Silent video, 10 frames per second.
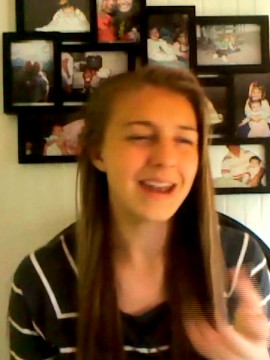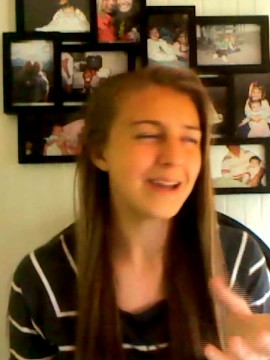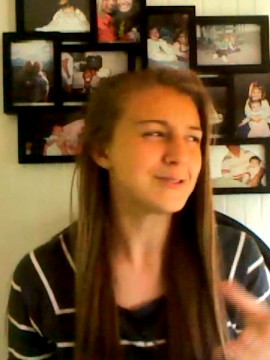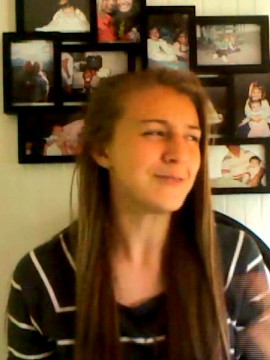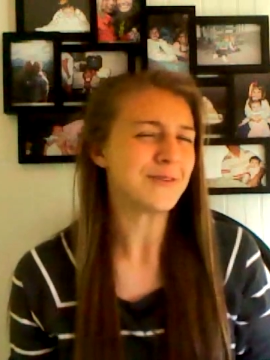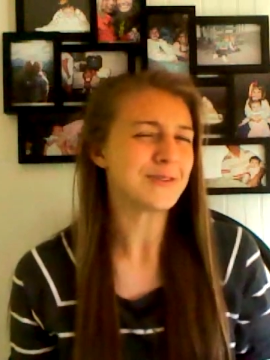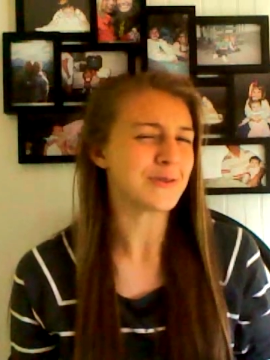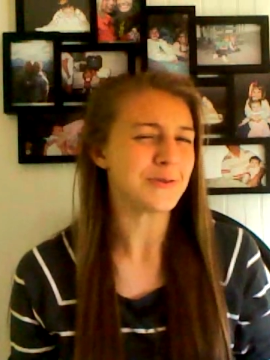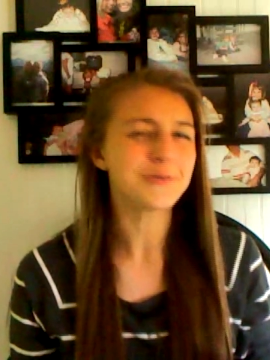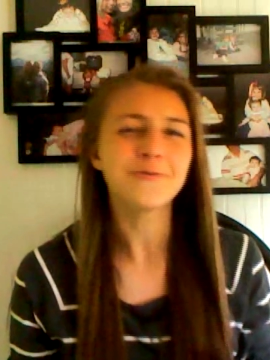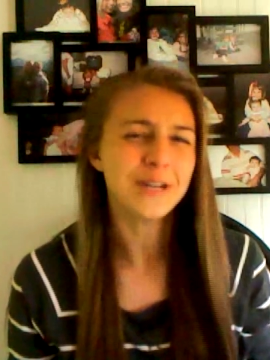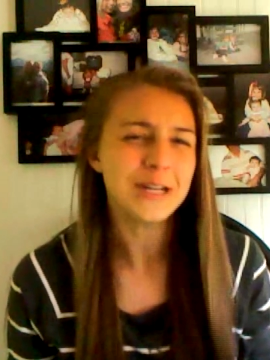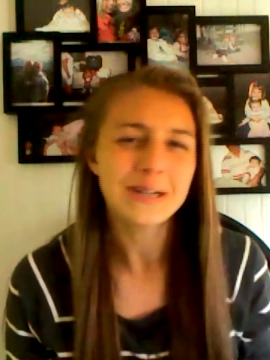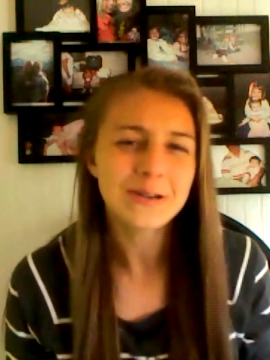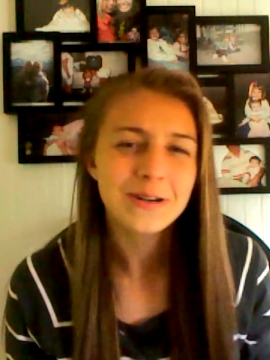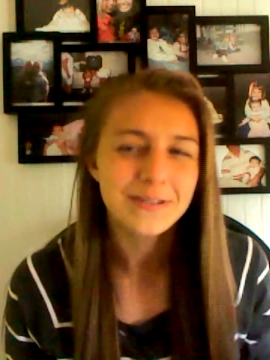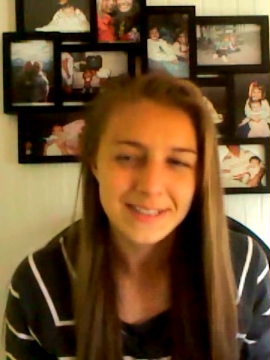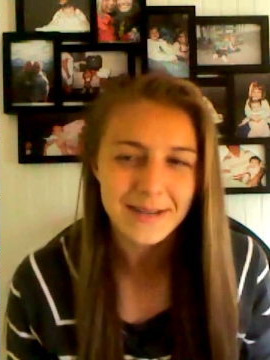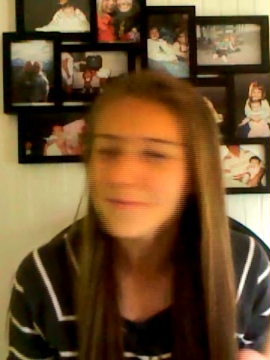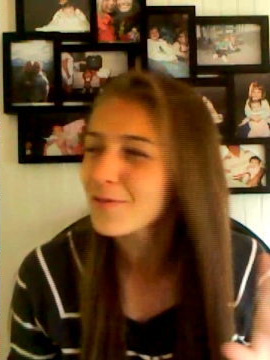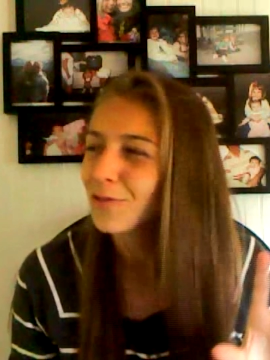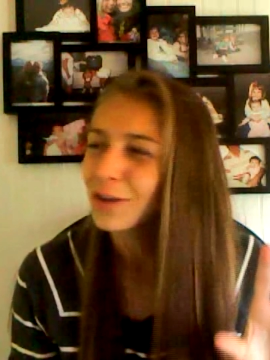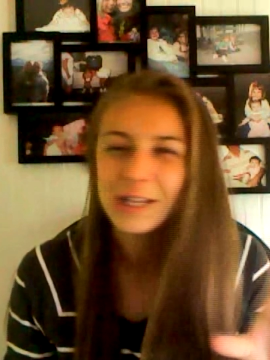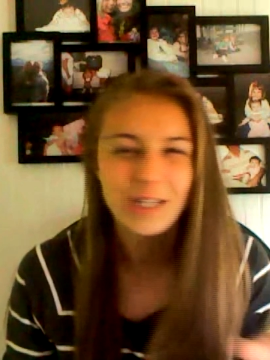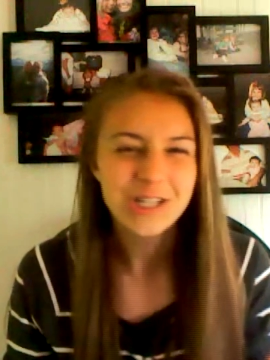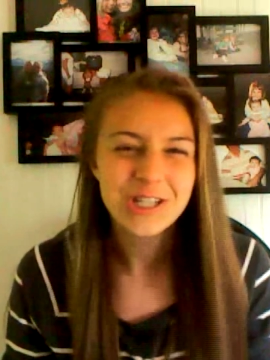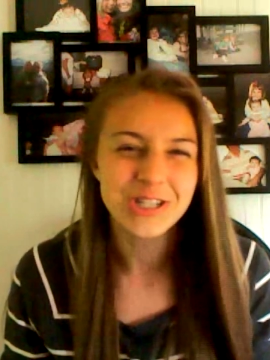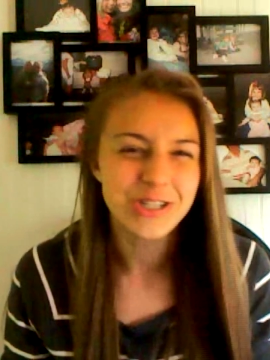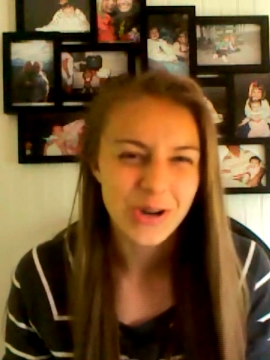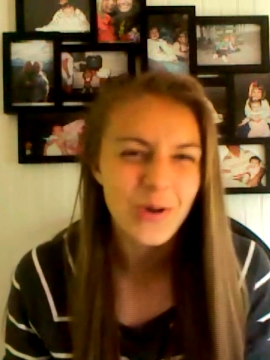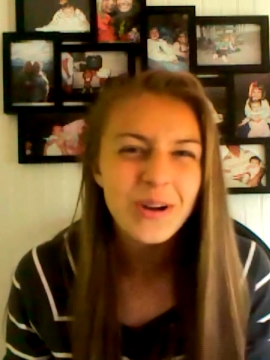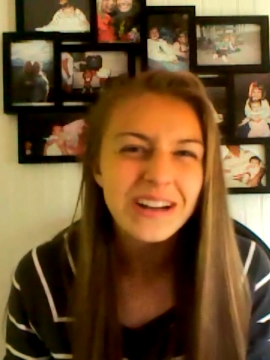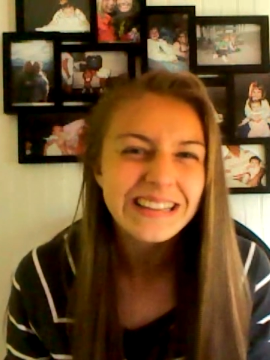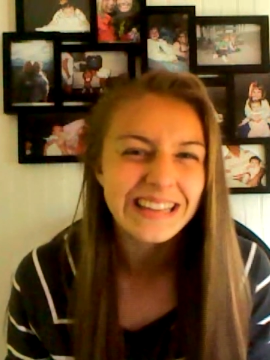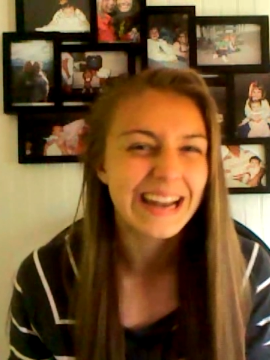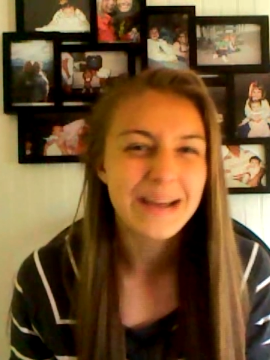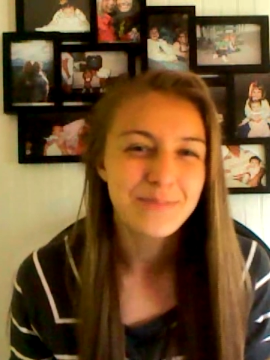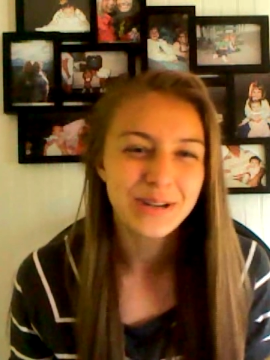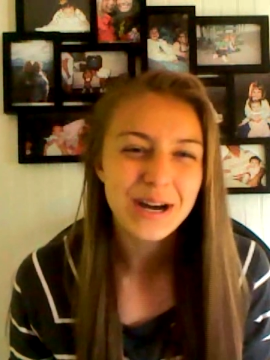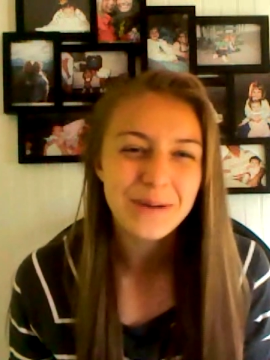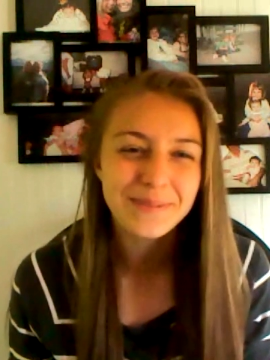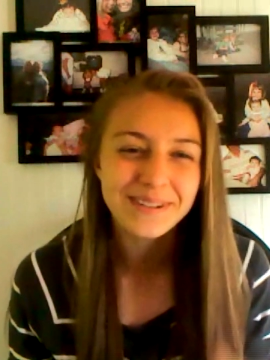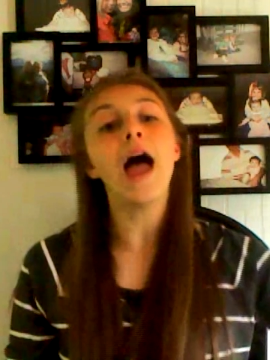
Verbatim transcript: And I also found this old video of some religious joke that I put up.